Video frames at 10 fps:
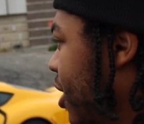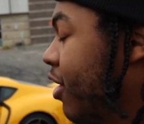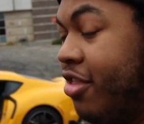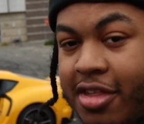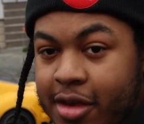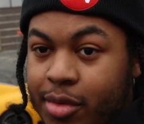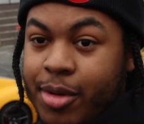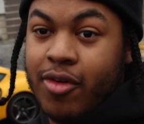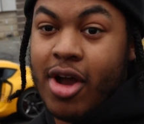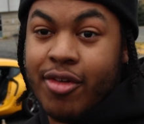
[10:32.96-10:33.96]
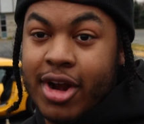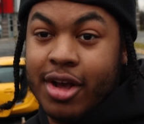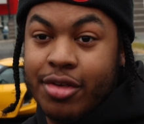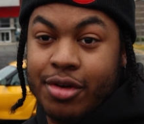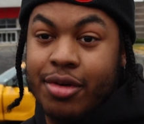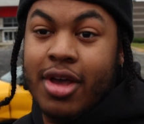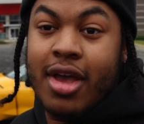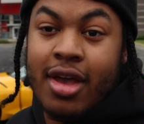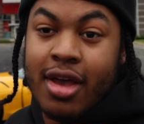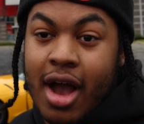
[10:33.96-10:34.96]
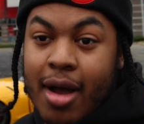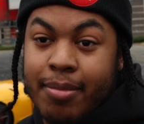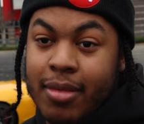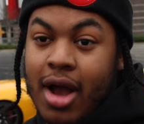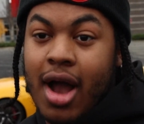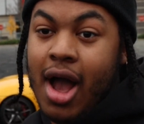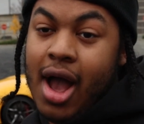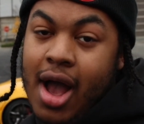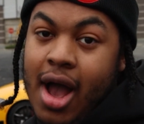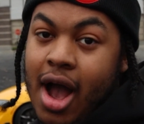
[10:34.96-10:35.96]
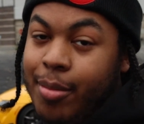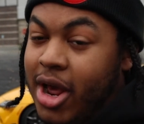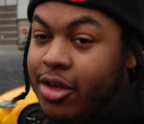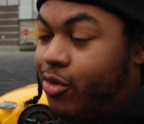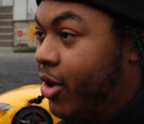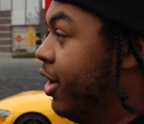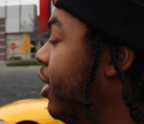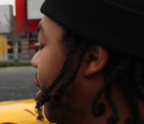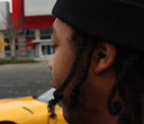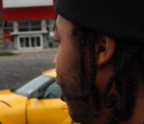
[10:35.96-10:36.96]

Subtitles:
he doesn't seem to be around right now, so I'm not sweating it.